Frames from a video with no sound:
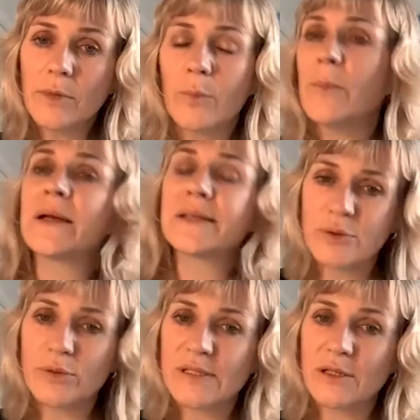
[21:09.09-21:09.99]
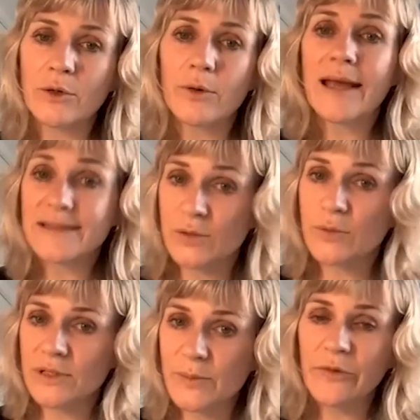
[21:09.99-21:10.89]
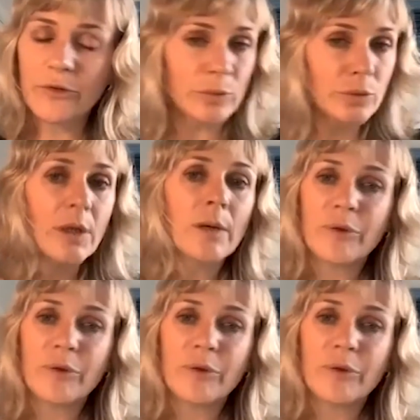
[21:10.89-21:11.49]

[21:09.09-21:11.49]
and we must do so as soon as possible,